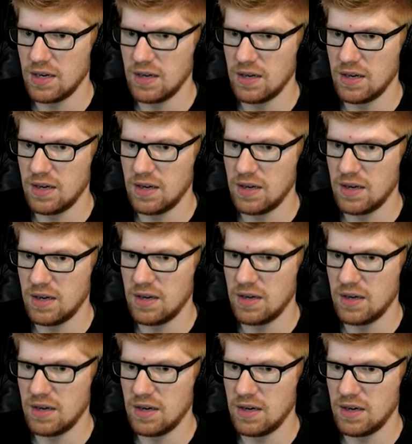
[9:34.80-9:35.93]

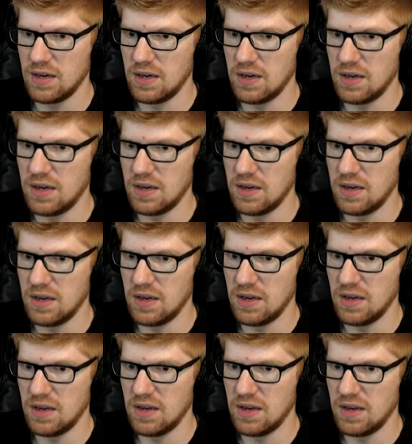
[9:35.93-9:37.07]

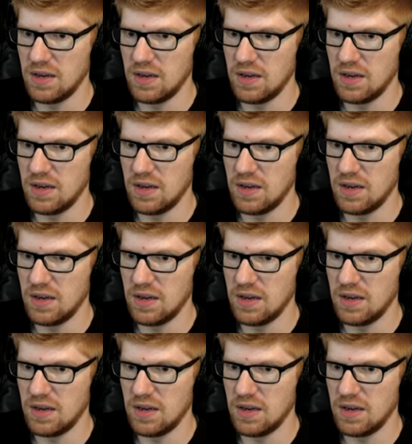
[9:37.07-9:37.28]
Nobody speaks.